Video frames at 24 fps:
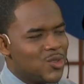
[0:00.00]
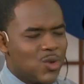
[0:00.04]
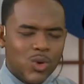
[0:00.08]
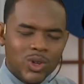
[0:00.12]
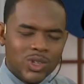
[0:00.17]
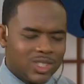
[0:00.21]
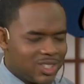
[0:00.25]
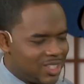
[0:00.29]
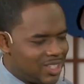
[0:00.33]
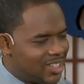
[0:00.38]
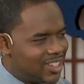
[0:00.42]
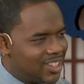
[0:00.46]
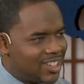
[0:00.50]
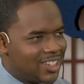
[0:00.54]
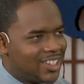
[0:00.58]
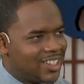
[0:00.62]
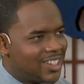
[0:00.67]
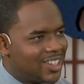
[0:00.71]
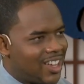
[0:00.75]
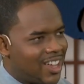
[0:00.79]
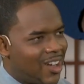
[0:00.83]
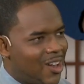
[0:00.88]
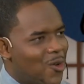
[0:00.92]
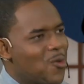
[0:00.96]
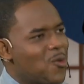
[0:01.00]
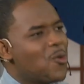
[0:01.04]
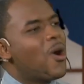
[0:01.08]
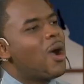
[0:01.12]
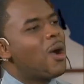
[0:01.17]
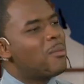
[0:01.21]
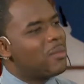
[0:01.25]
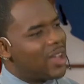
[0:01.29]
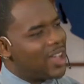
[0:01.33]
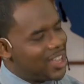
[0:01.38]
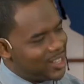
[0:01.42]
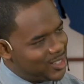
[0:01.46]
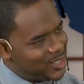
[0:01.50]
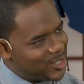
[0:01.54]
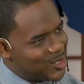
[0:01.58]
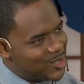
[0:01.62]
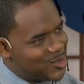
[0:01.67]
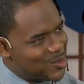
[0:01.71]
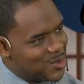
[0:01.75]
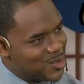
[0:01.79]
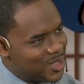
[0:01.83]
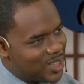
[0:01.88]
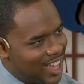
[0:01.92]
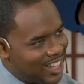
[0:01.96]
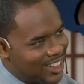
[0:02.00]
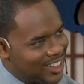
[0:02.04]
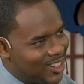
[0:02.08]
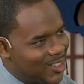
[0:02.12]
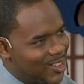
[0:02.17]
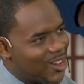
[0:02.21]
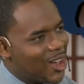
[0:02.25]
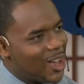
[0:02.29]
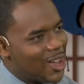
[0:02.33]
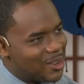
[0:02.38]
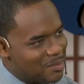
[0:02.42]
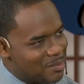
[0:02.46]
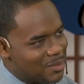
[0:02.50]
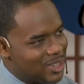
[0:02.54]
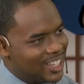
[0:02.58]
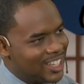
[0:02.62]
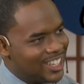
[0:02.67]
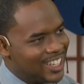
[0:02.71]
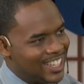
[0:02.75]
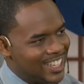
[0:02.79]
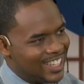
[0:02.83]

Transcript: No, sir. Who am I to do that? Look at me.